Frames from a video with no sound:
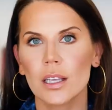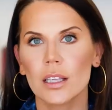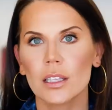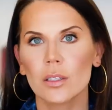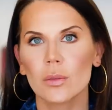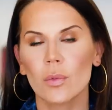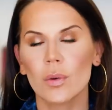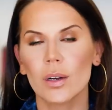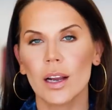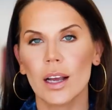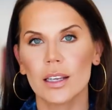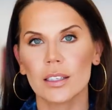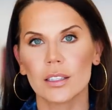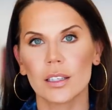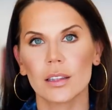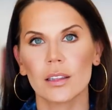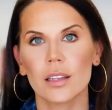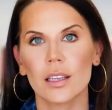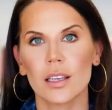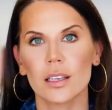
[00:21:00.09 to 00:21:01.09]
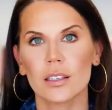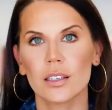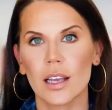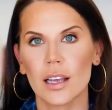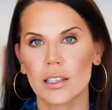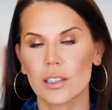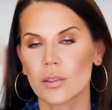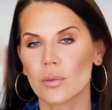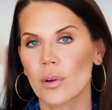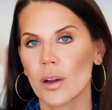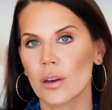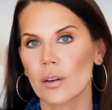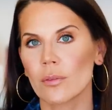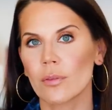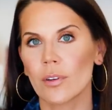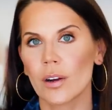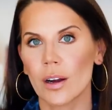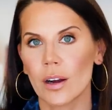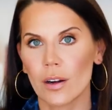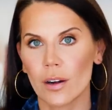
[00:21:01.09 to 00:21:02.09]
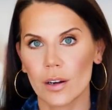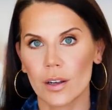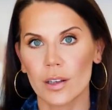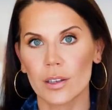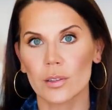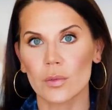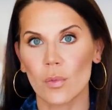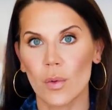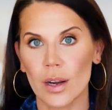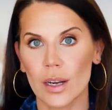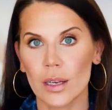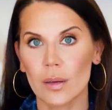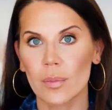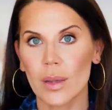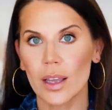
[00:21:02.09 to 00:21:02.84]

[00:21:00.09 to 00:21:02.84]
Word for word: this when I did the test run for Erica's wedding